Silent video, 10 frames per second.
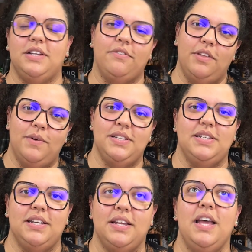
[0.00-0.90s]
definitely wants
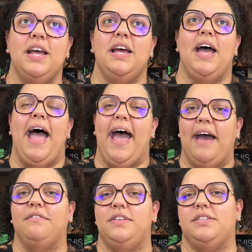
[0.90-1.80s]
to
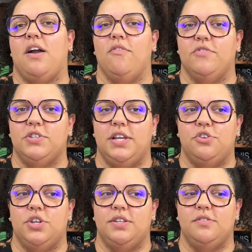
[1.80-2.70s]
have these
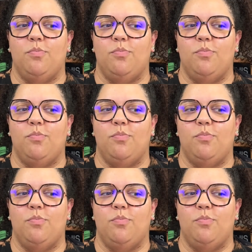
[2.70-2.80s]
conversations.